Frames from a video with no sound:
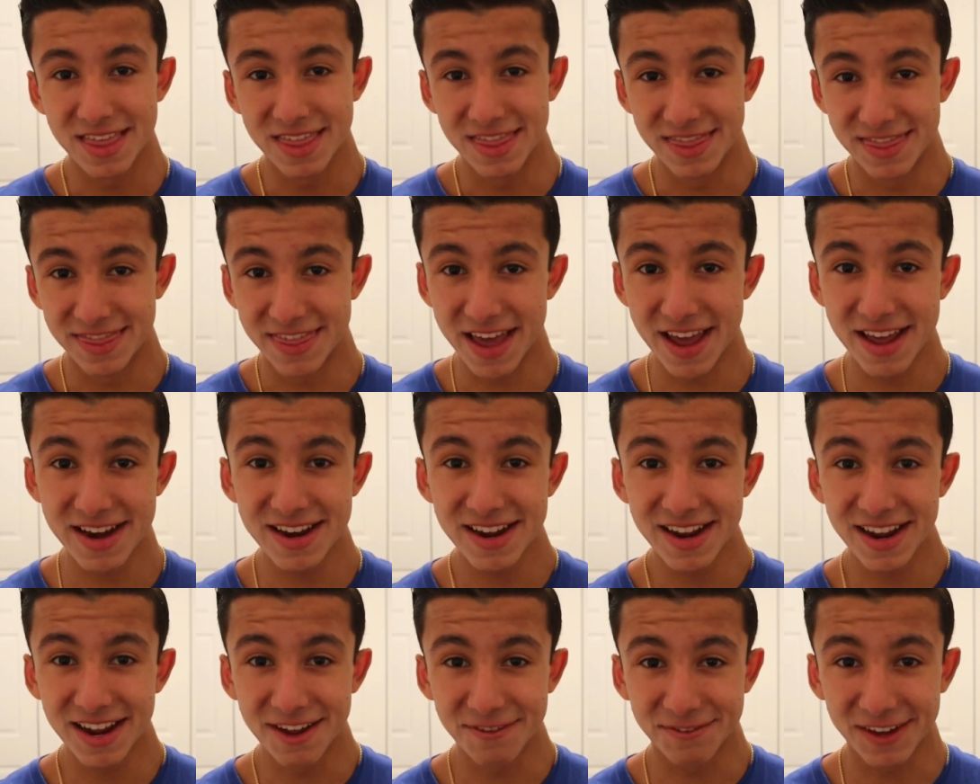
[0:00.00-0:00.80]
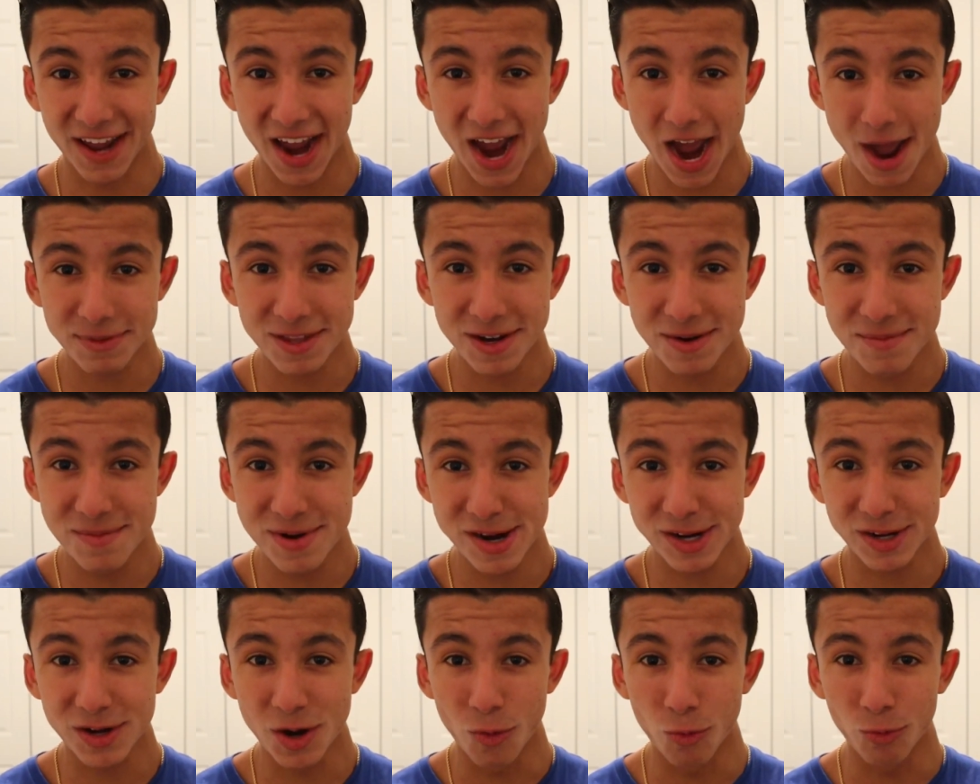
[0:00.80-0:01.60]
Then, if Captain
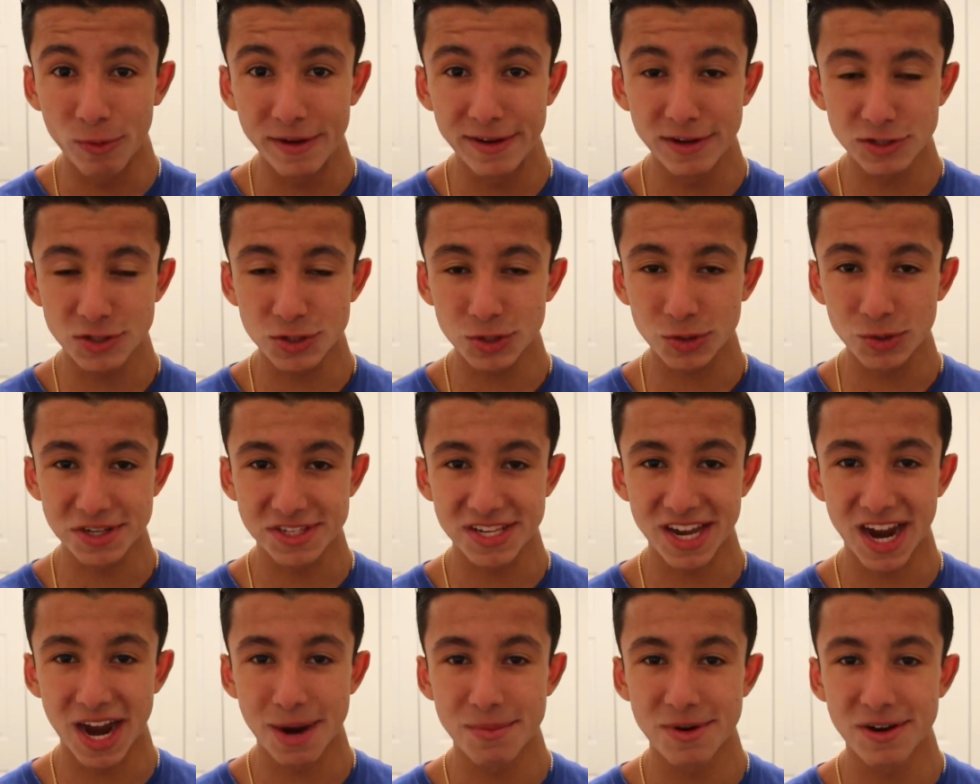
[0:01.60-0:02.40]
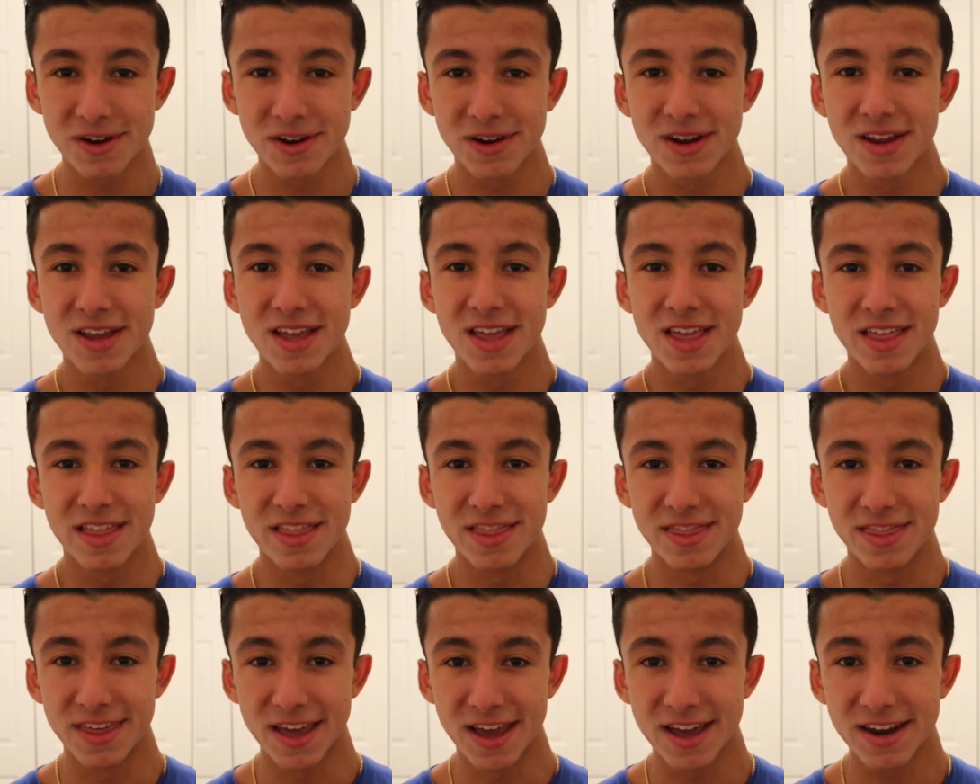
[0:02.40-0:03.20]
America wields Thor's hammer,
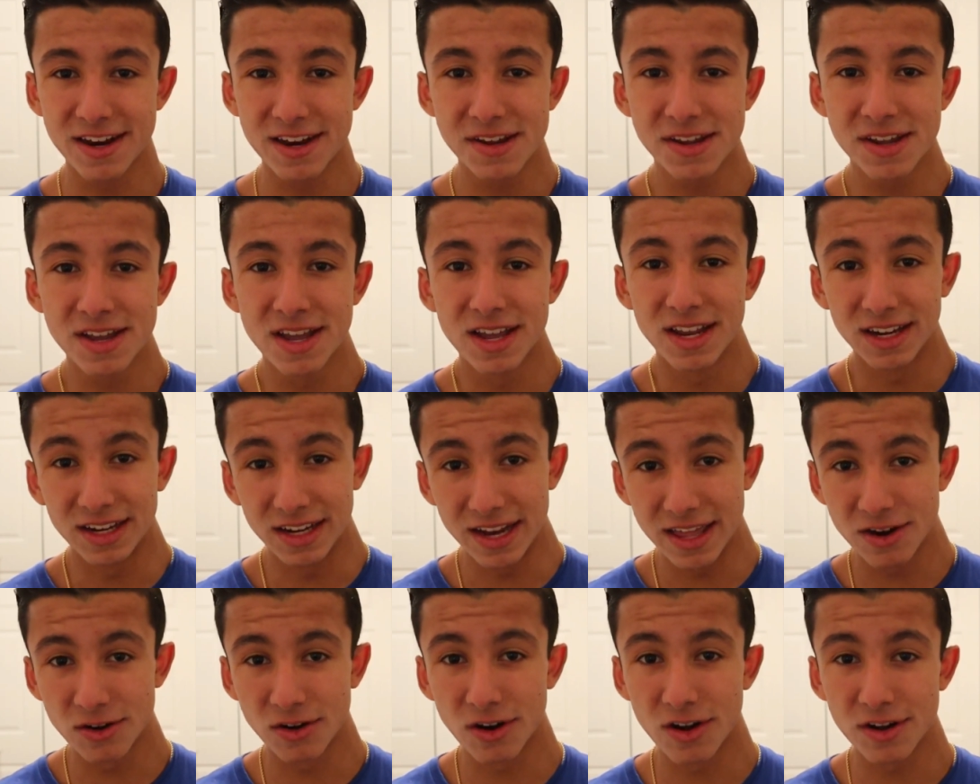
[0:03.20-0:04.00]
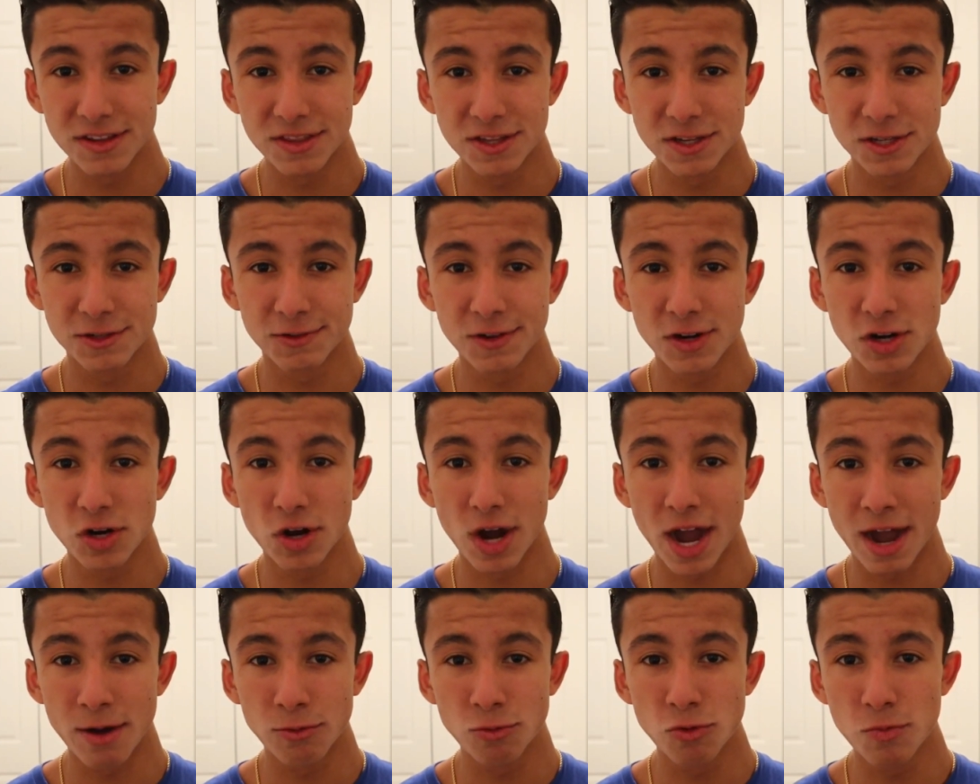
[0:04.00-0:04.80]
then later on in this video,
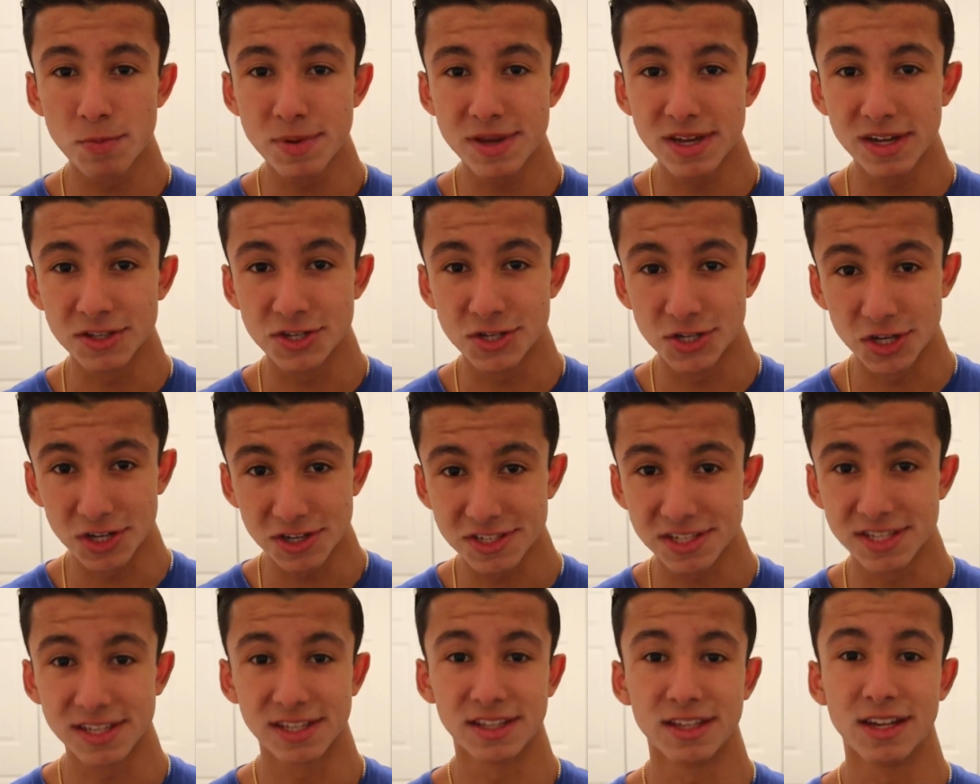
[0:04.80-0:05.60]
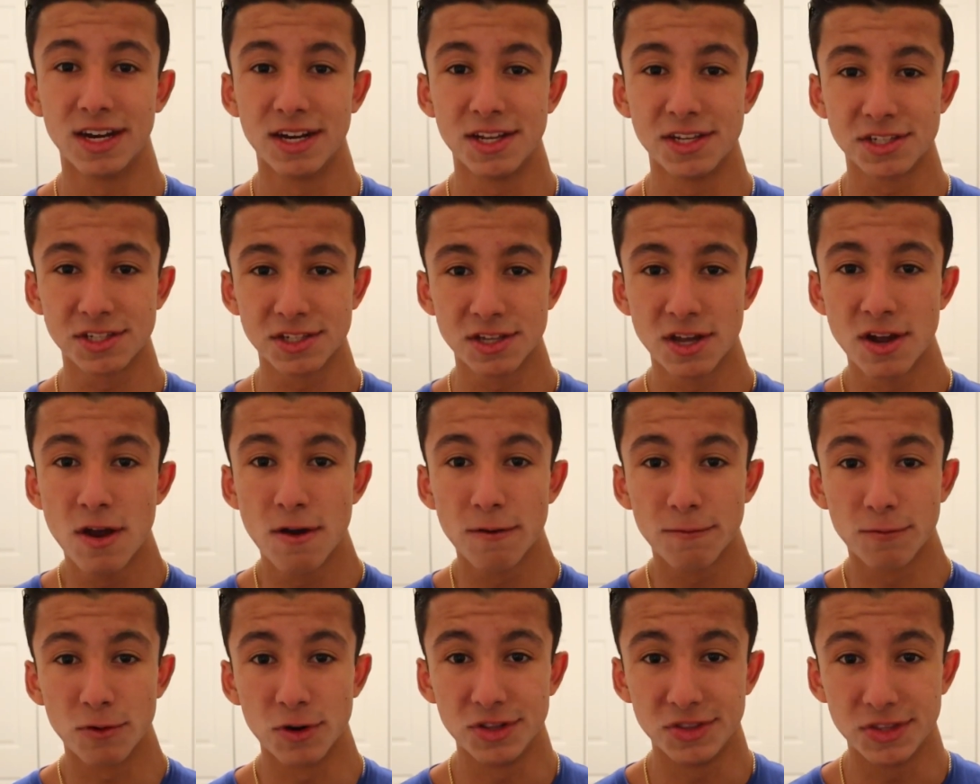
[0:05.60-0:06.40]
I will be adjusting the list
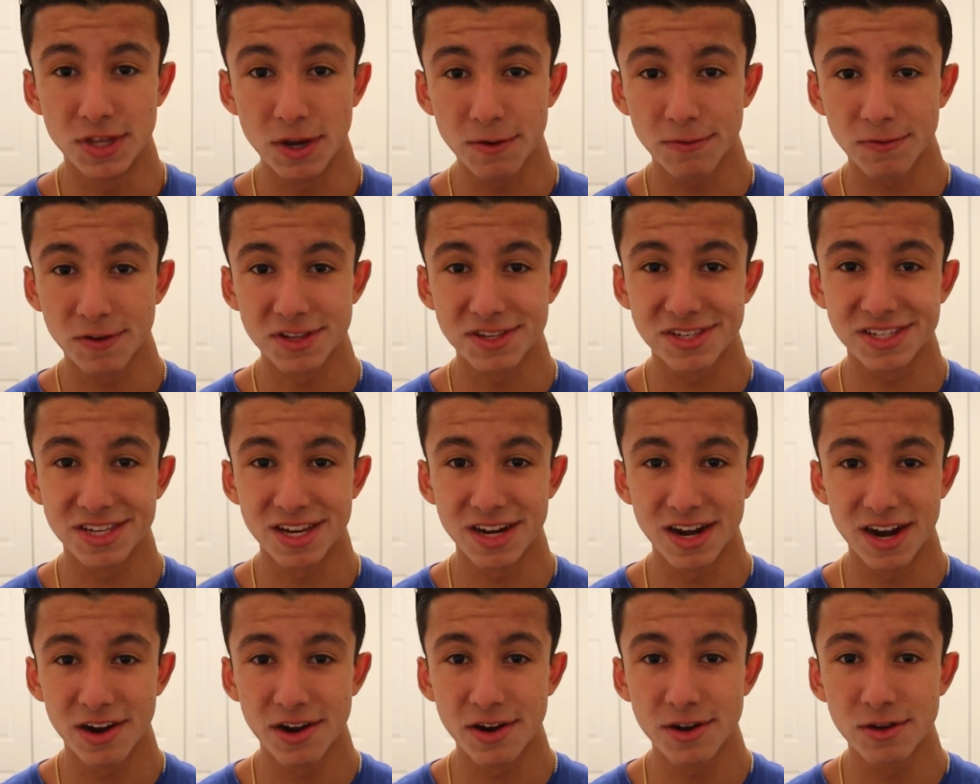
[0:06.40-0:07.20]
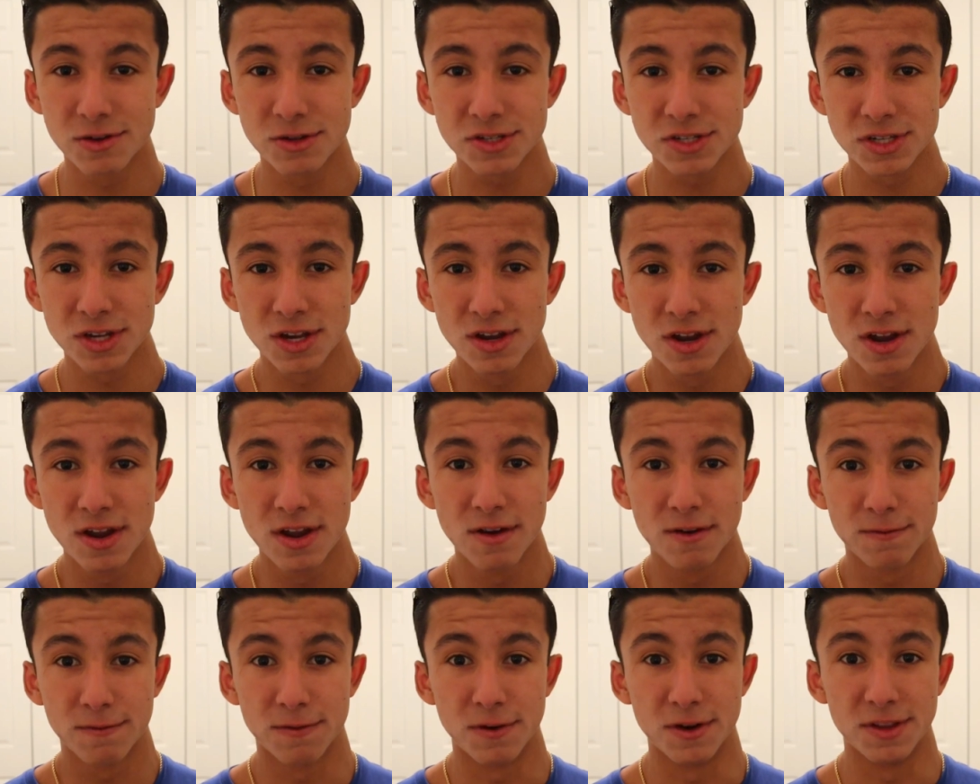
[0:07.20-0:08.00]
for different scenarios
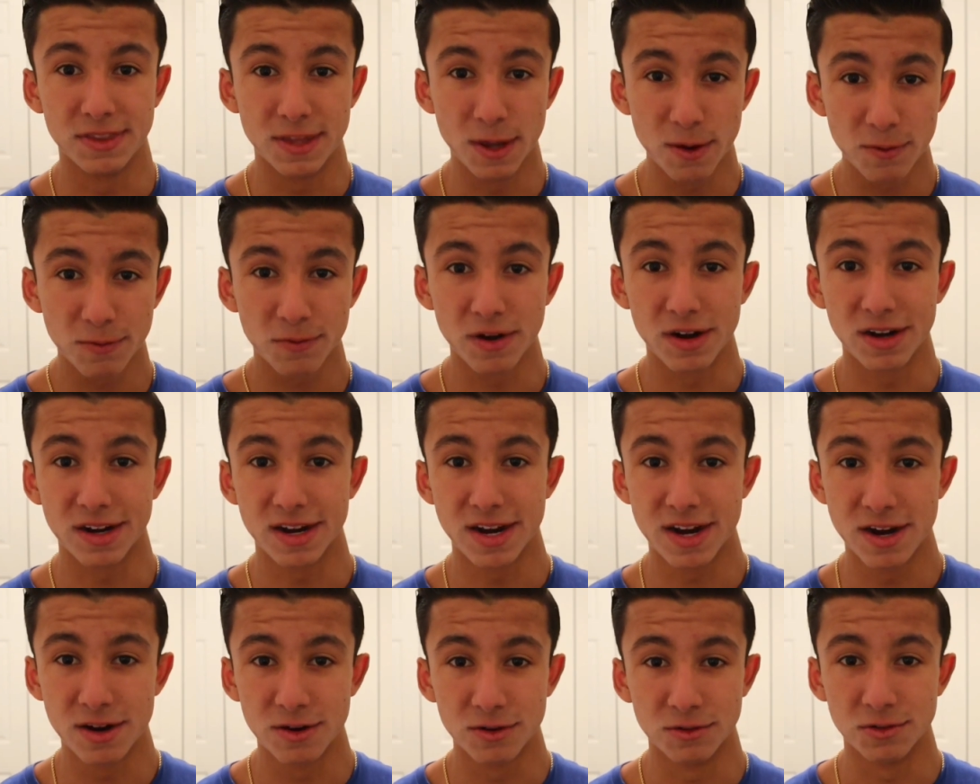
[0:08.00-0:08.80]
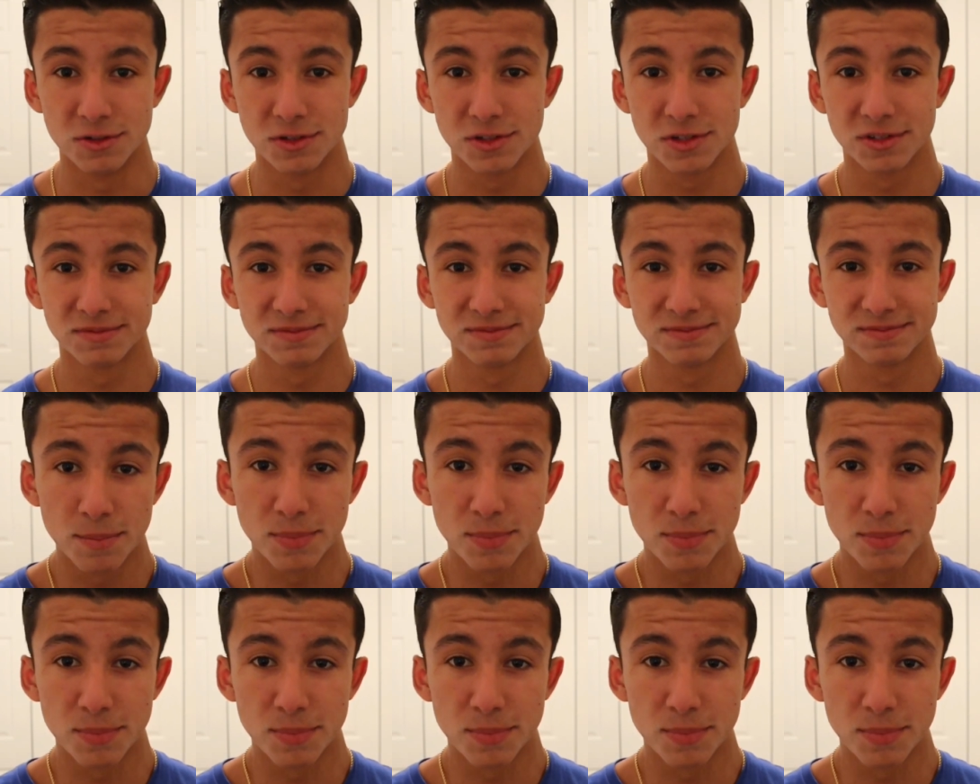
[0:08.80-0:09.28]
for different heroes.